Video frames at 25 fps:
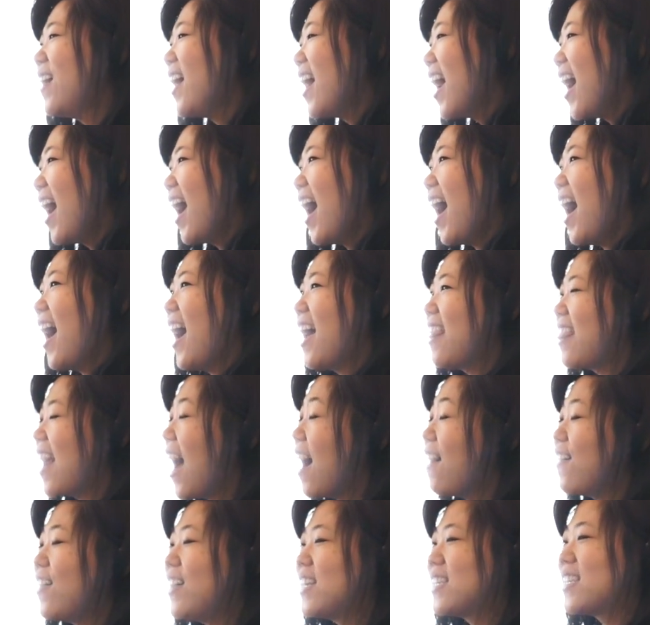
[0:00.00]
that
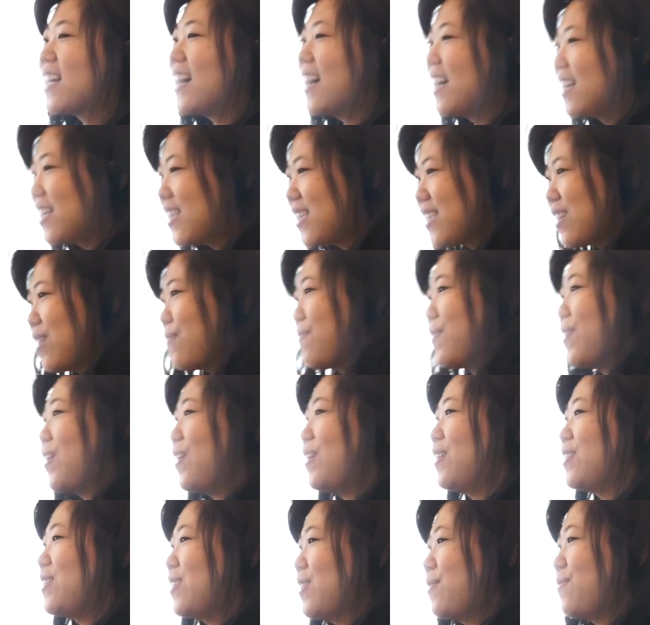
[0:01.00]
was a super,
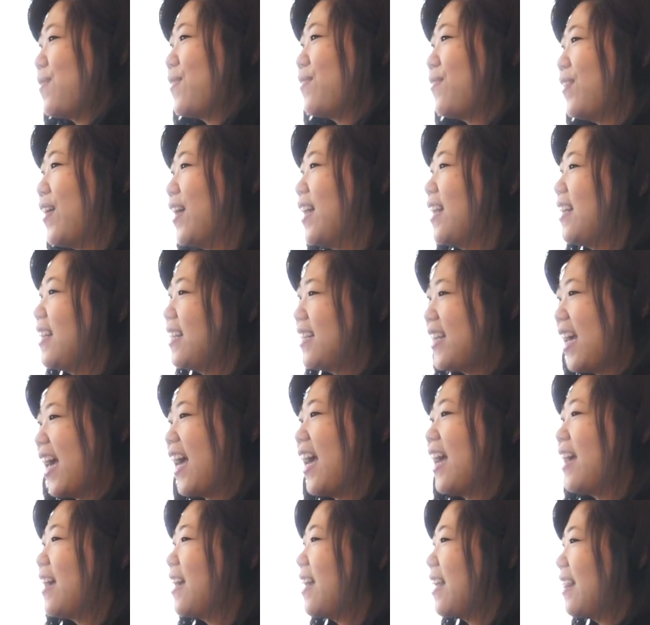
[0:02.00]
super fun day.
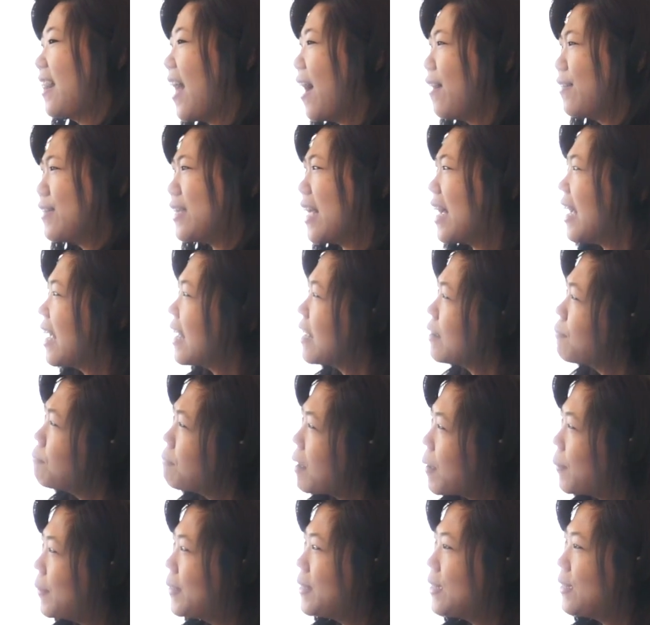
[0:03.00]
And that was like maybe
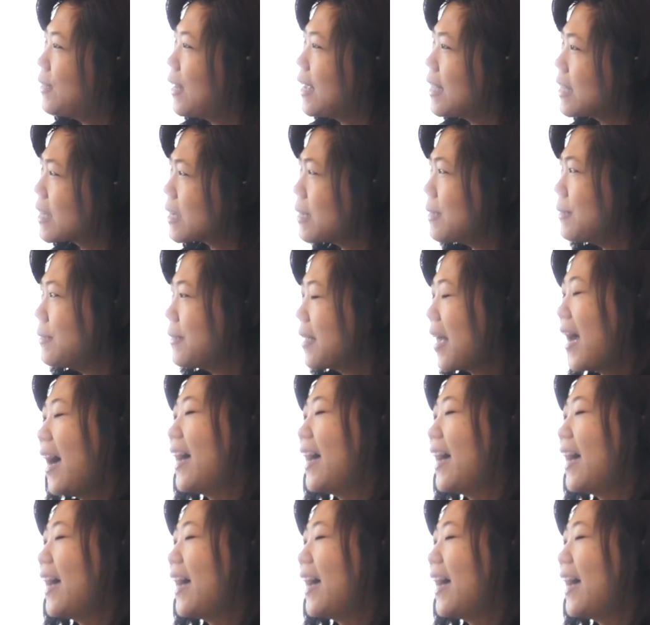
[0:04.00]
2 days ago? Yeah.